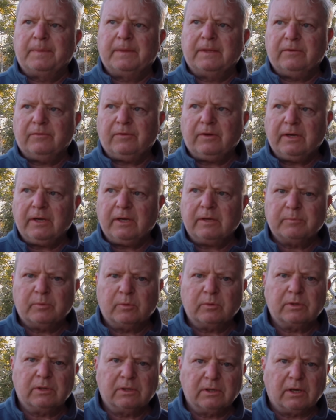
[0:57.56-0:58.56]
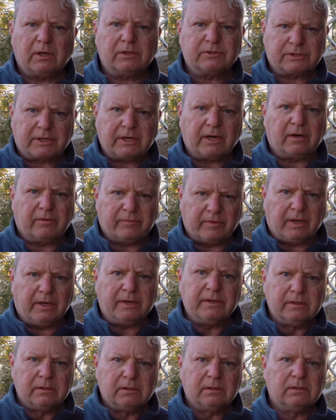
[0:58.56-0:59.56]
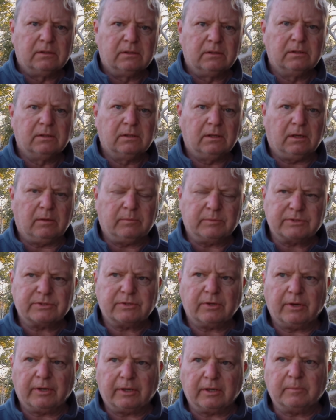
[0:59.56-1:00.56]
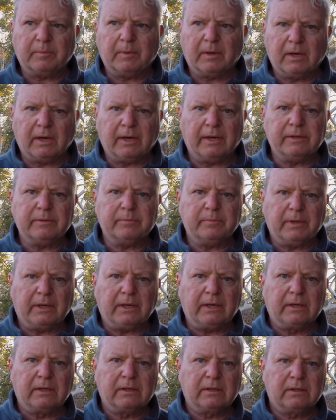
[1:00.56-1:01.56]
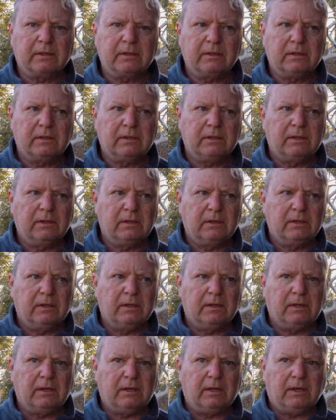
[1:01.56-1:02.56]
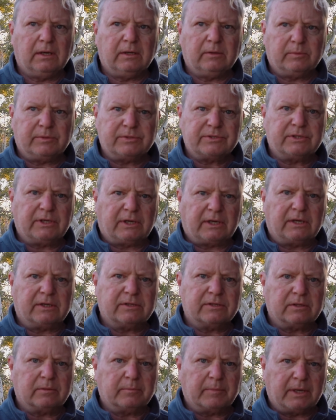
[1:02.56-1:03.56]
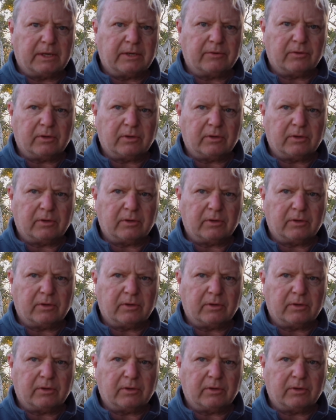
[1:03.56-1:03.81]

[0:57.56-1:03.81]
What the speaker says: If I had bought a large caravan and was towing it behind me and was sticking to the main